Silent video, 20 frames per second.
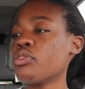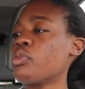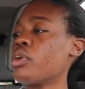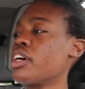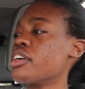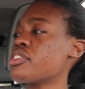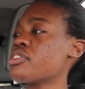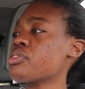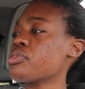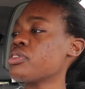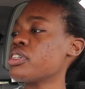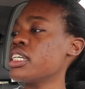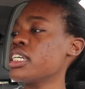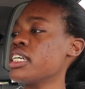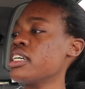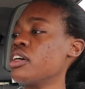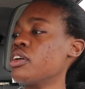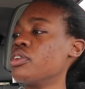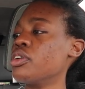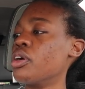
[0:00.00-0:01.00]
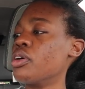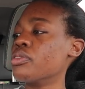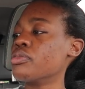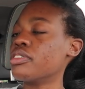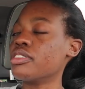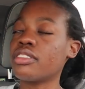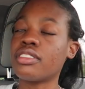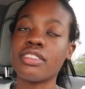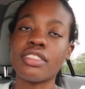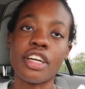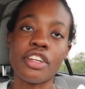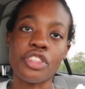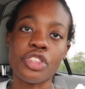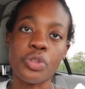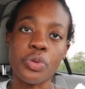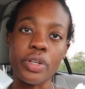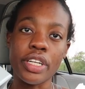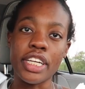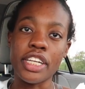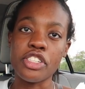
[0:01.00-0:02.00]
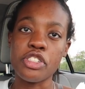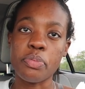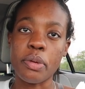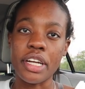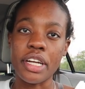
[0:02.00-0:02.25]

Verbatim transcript: what, three? Oh, no, this is not a three inch